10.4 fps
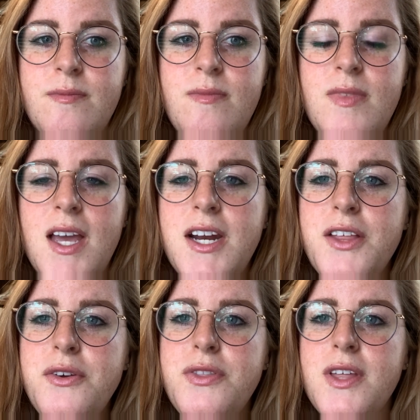
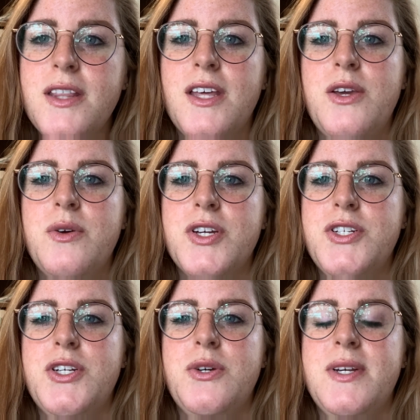Another thing that you could
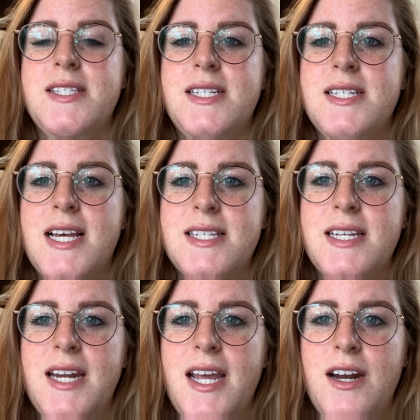do is to
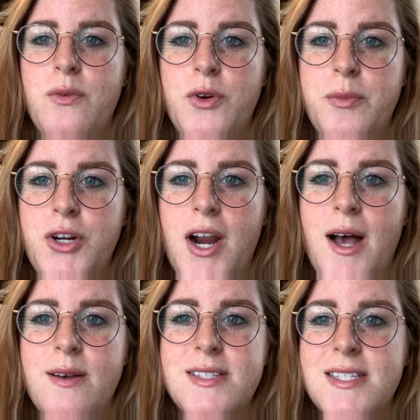designate a room in your
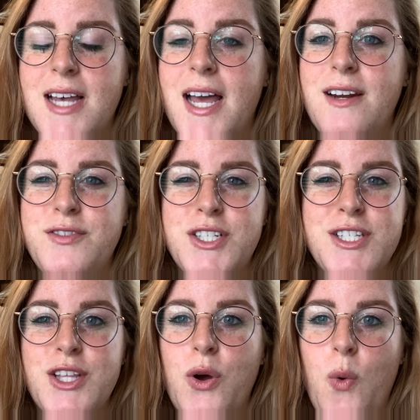house that's kind of just
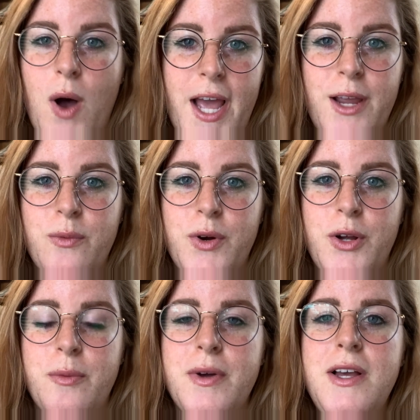the quiet
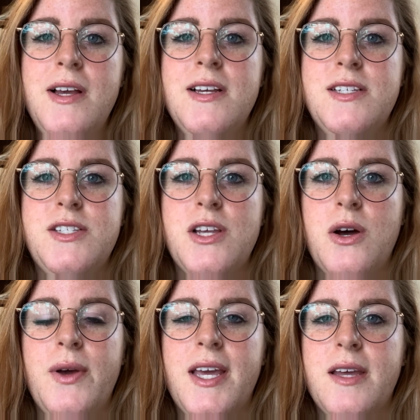room. So
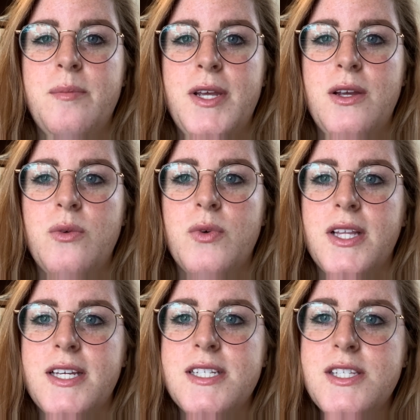it could be
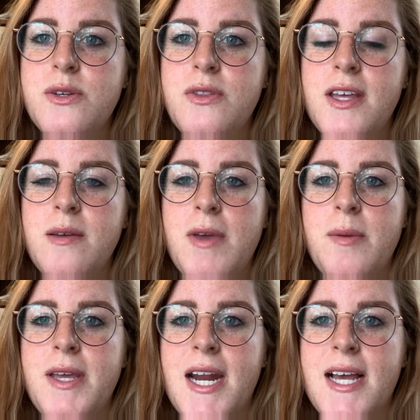really soothing.
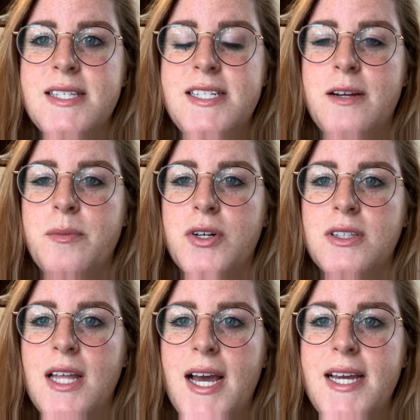Maybe it has dimmer
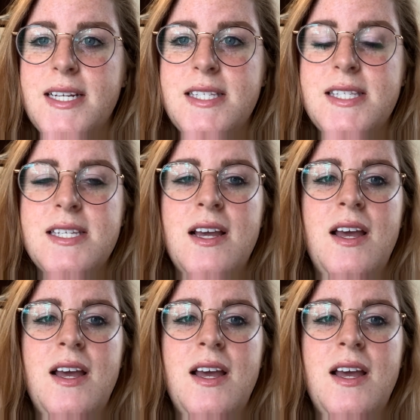lights.